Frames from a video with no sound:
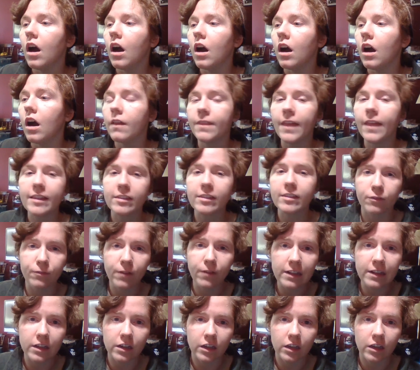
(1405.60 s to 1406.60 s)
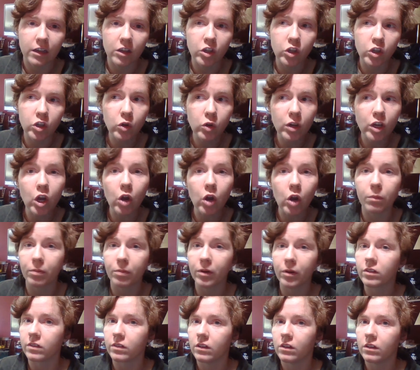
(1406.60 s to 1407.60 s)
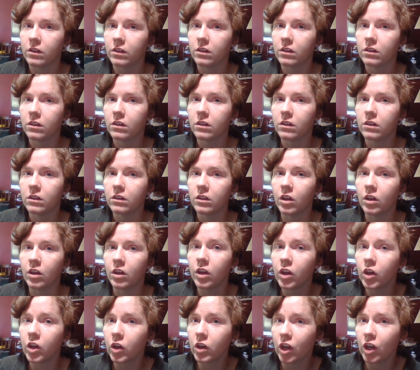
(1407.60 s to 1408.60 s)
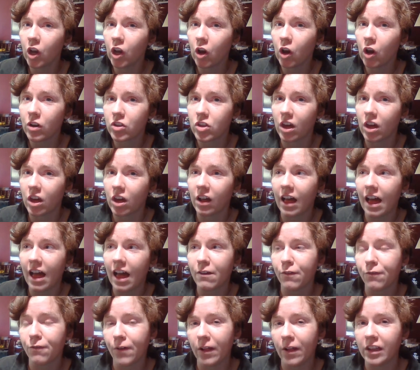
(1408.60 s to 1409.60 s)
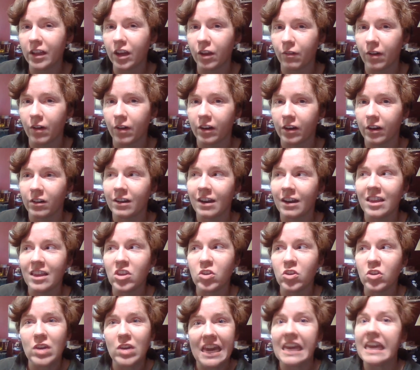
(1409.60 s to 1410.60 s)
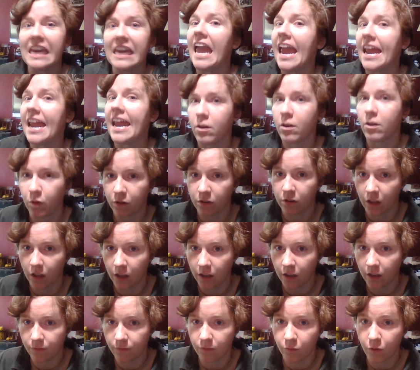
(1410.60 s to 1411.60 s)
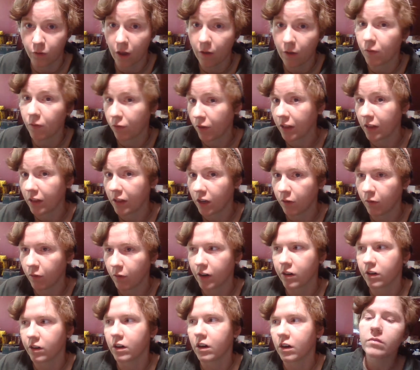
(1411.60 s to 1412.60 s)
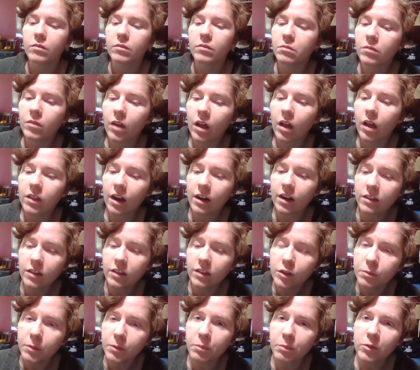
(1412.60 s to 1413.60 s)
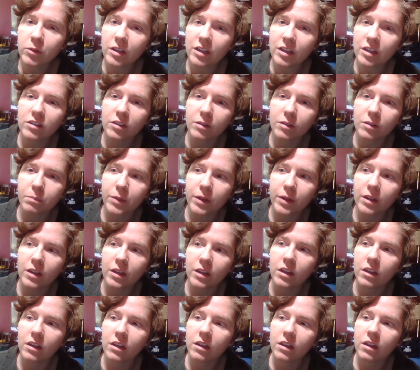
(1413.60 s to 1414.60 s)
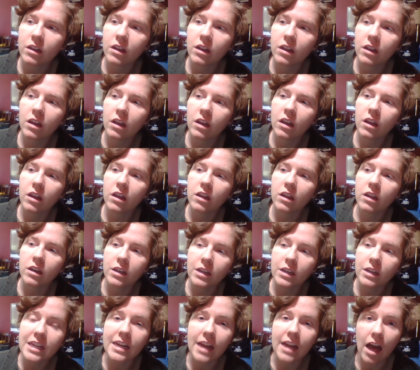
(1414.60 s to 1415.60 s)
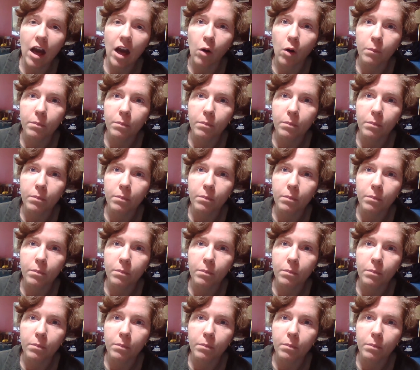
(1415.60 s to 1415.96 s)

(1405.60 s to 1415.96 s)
that's a felony. You can go to prison. You can go to jail and have a felony record, and then you can't get anywhere in life if you have a felony record. A lot of these people need help